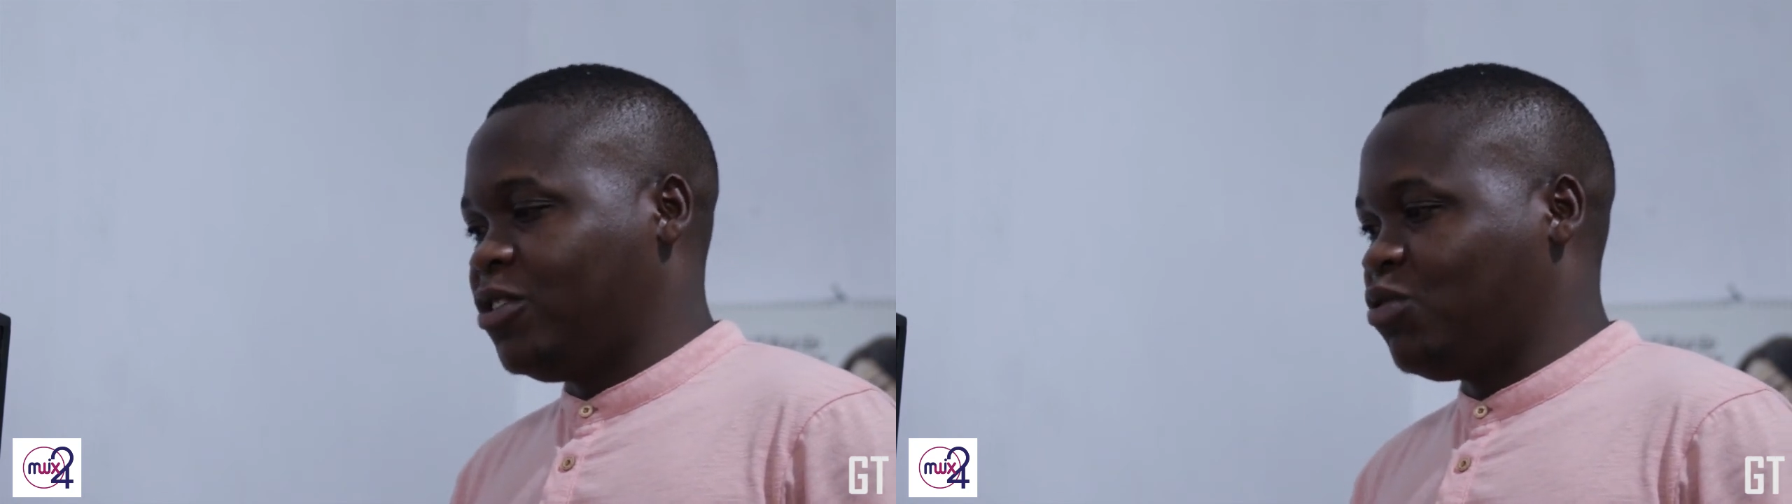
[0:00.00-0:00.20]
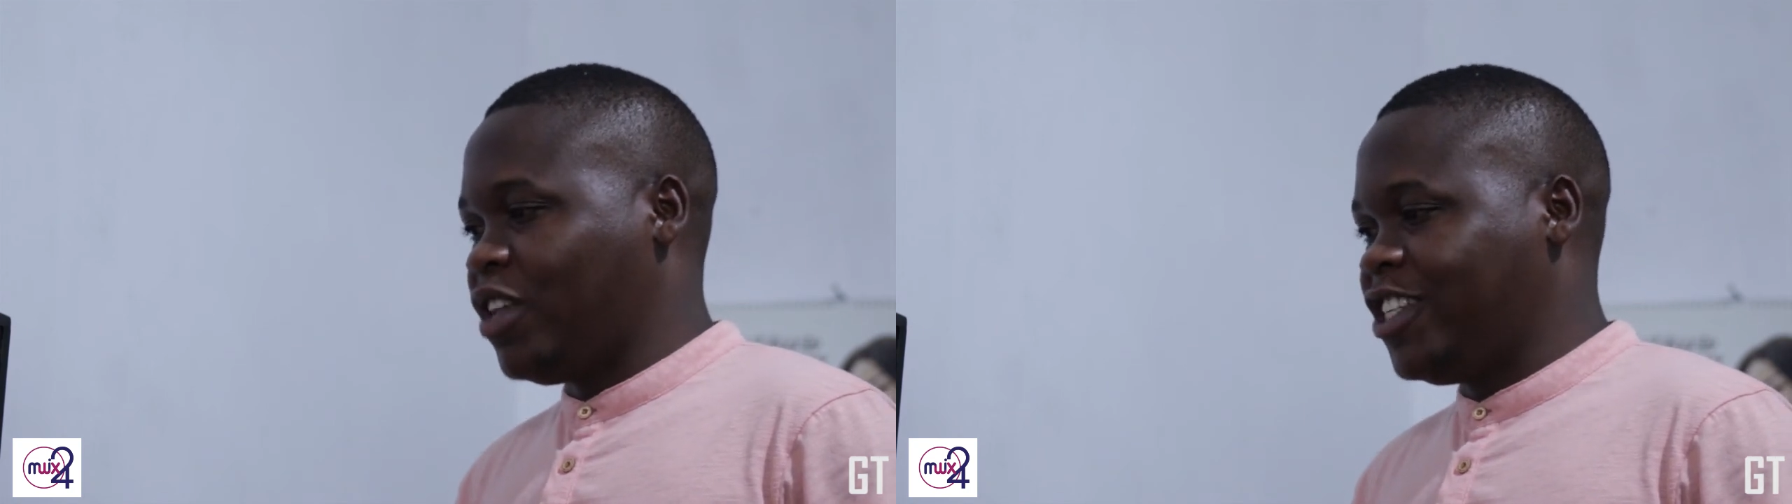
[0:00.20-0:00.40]

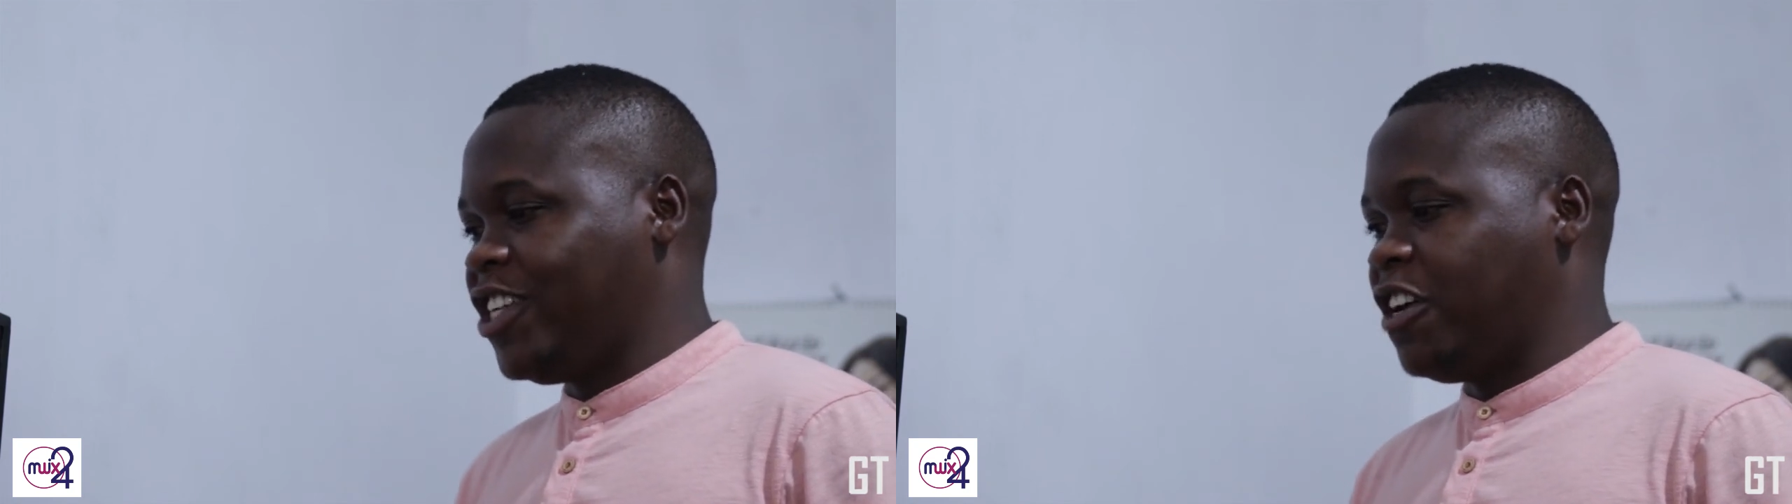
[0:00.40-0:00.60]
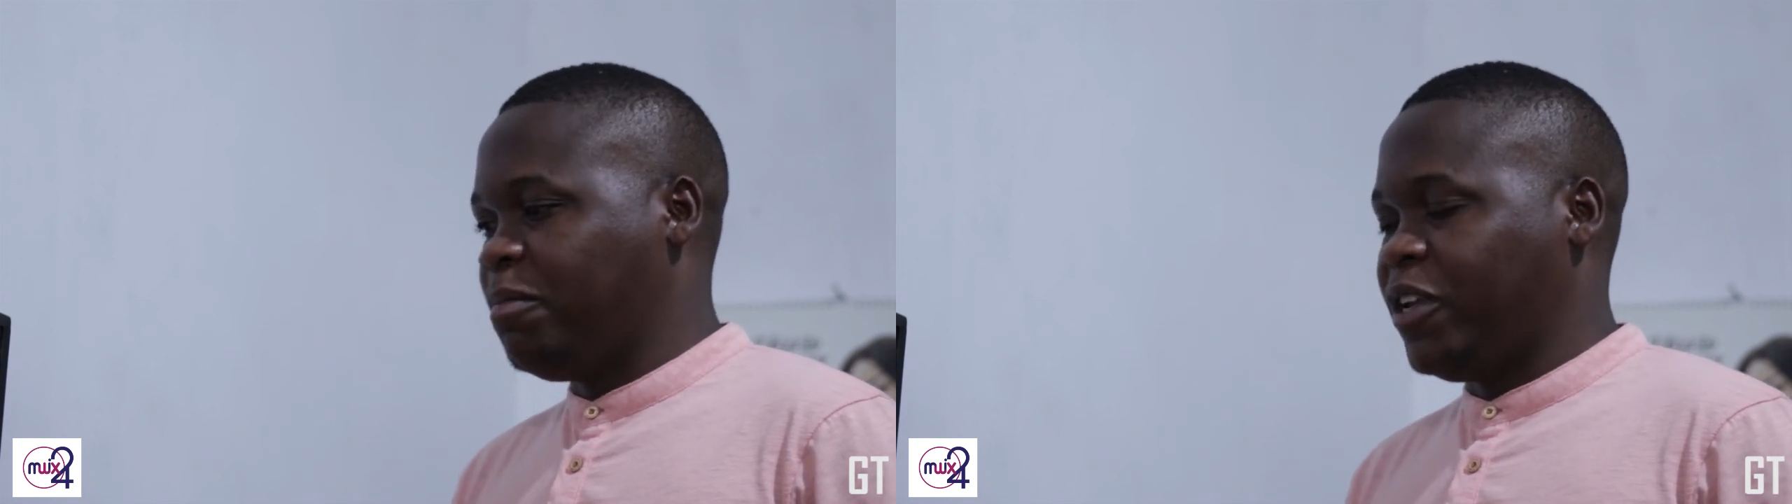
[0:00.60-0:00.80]
to that
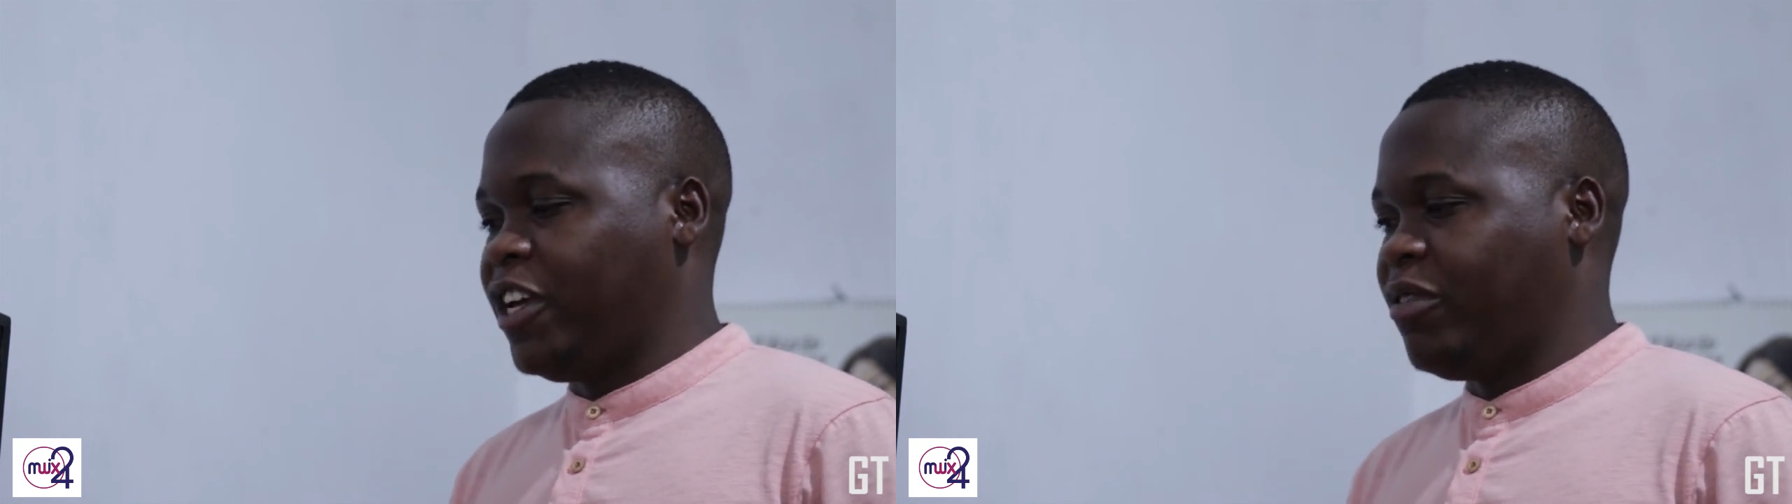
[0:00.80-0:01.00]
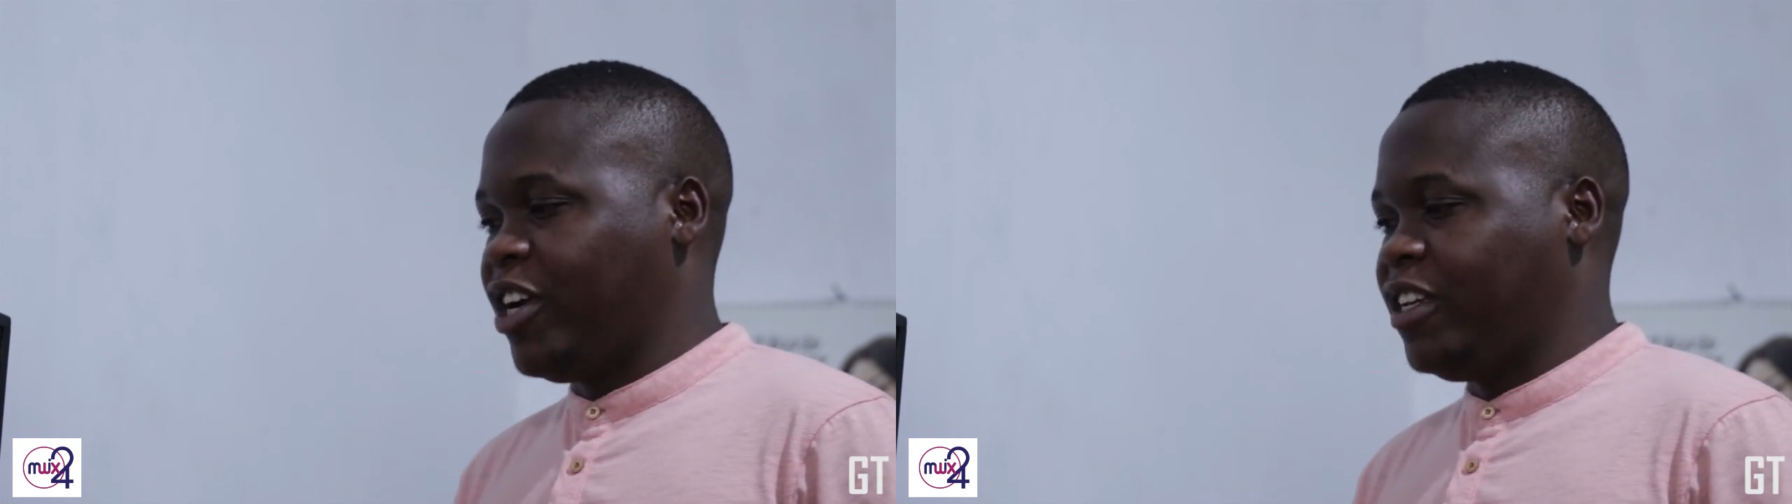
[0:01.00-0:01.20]
young
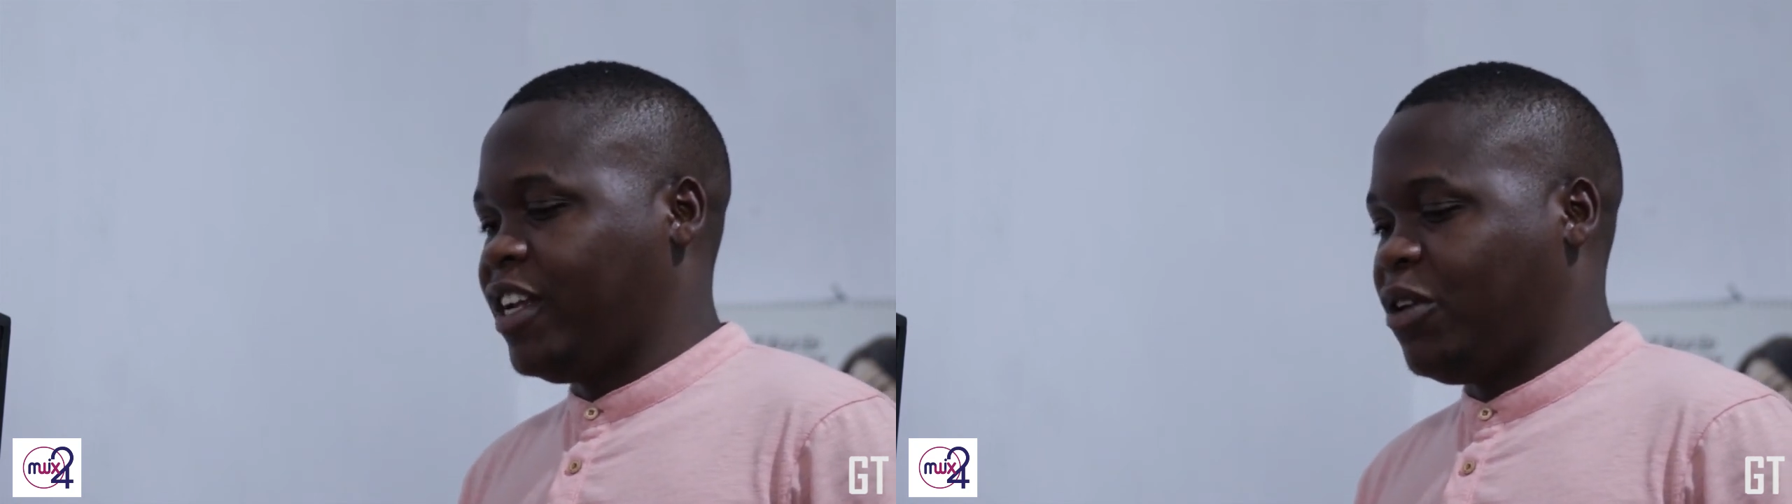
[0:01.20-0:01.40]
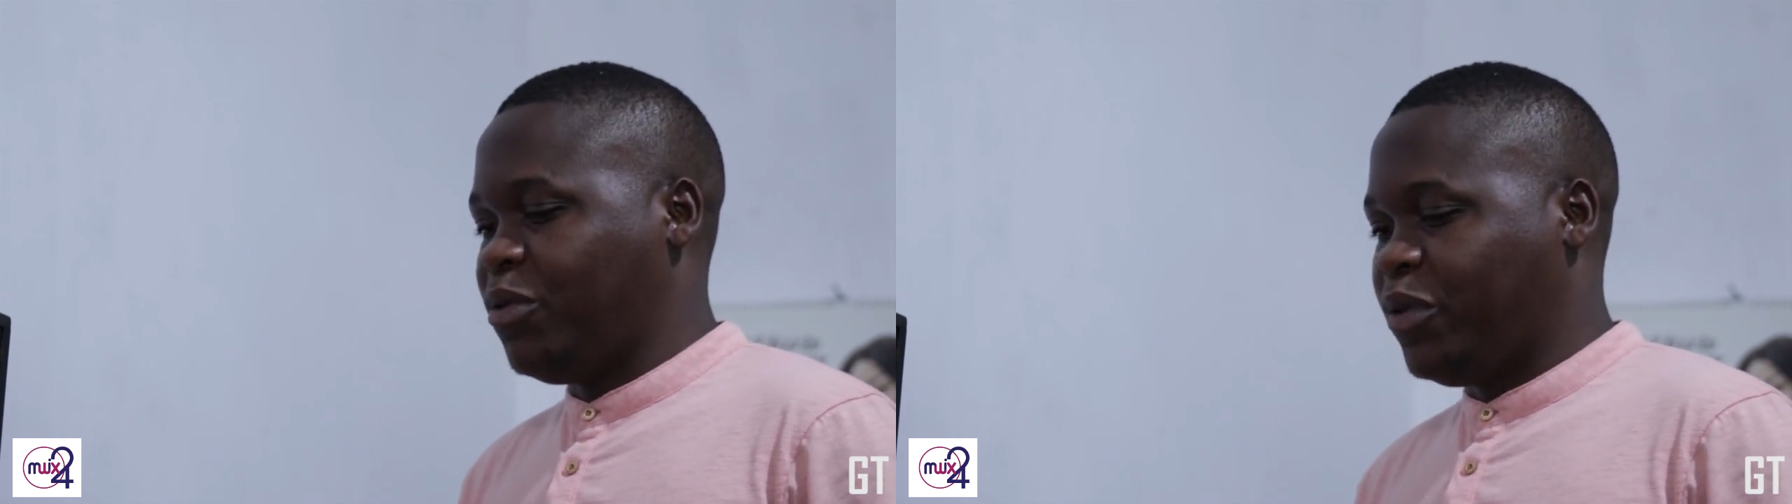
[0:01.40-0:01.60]
player right now?